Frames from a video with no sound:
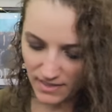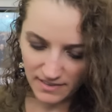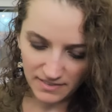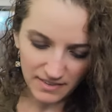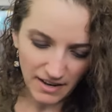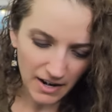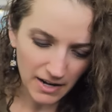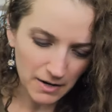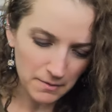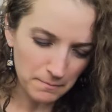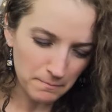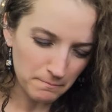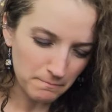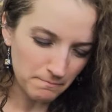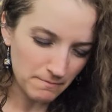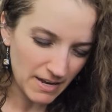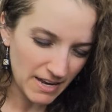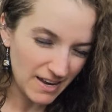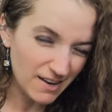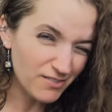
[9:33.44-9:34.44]
this item
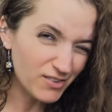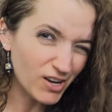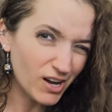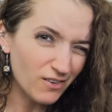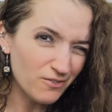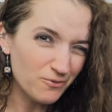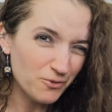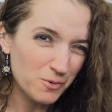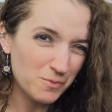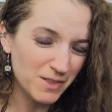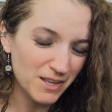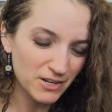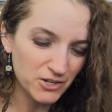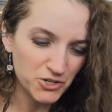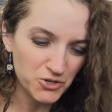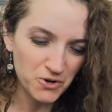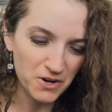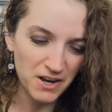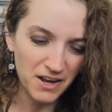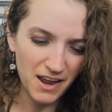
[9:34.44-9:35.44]
may have come from
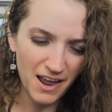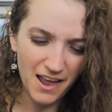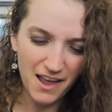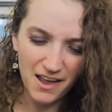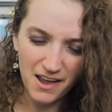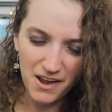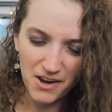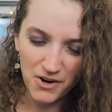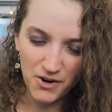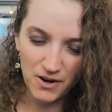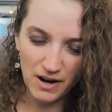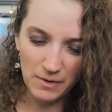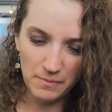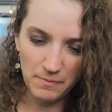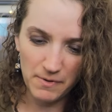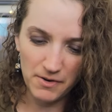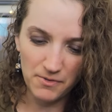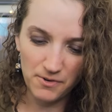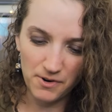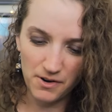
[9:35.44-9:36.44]
Litjoy. Correct
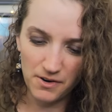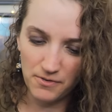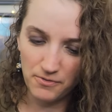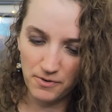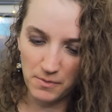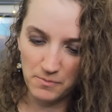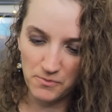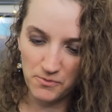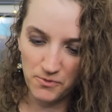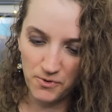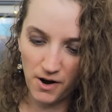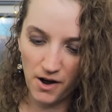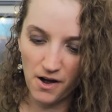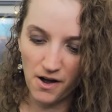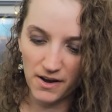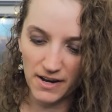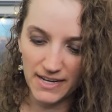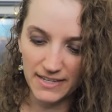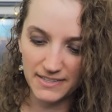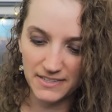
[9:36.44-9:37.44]
me if I'm
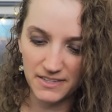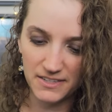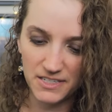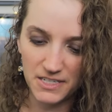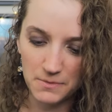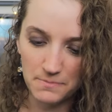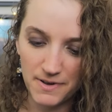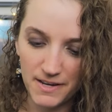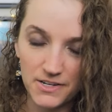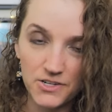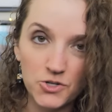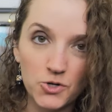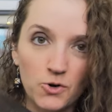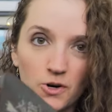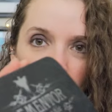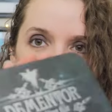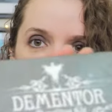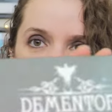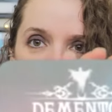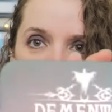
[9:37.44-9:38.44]
wrong. It's the
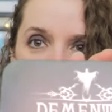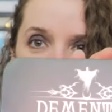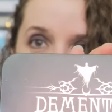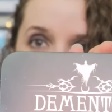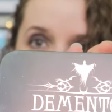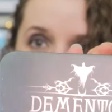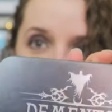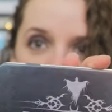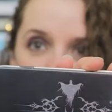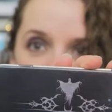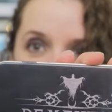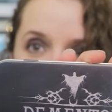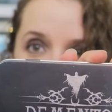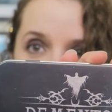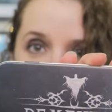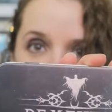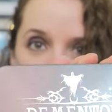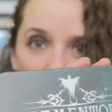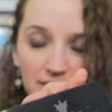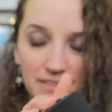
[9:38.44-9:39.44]
Dementor Repellent
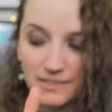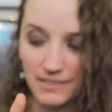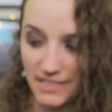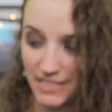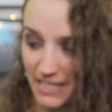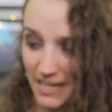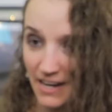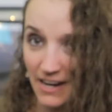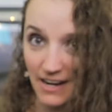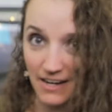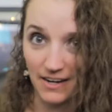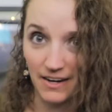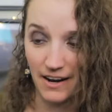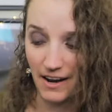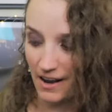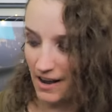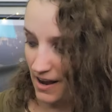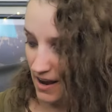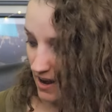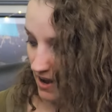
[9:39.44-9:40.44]
Kit, but it's a tin.
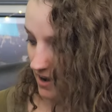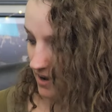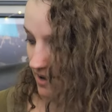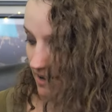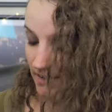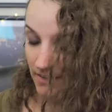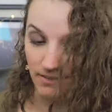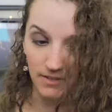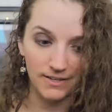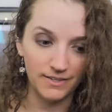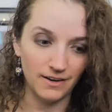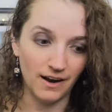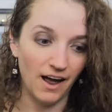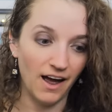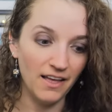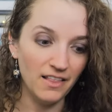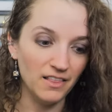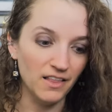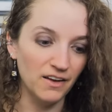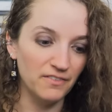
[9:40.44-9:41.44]
And
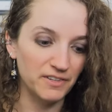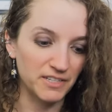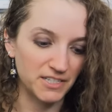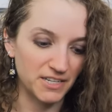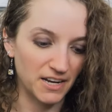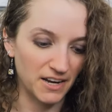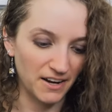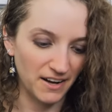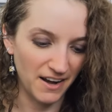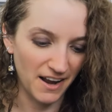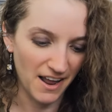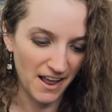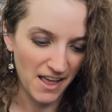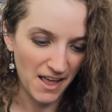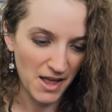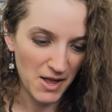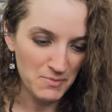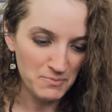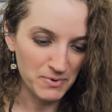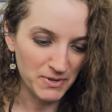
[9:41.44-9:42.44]
I love a tin.
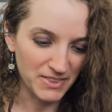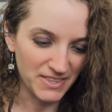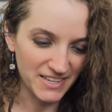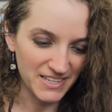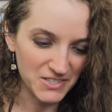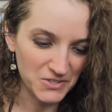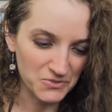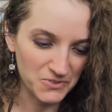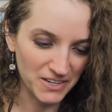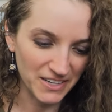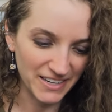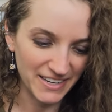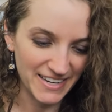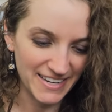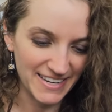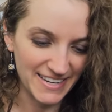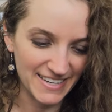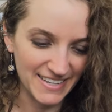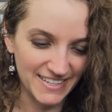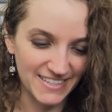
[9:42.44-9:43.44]
But this one
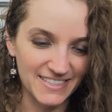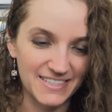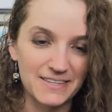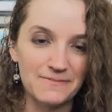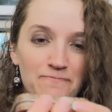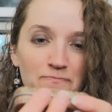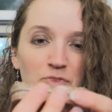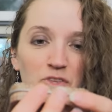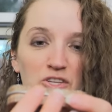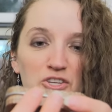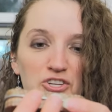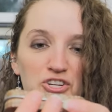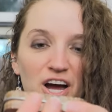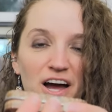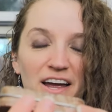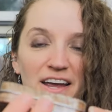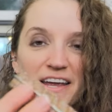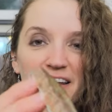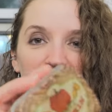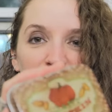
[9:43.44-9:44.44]
is
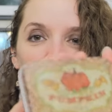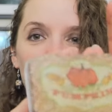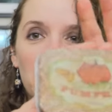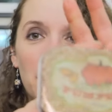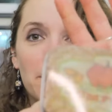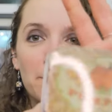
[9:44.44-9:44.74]
giant